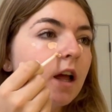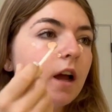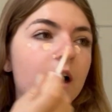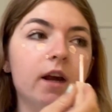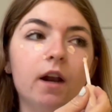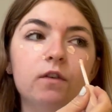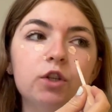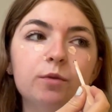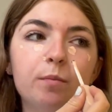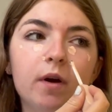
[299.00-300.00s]
I kind of
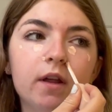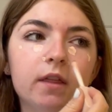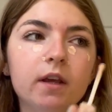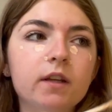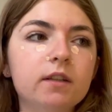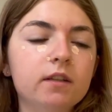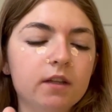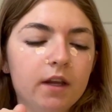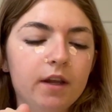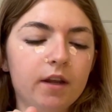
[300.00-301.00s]
just put this
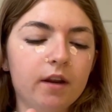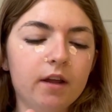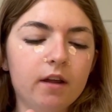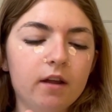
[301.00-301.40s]
in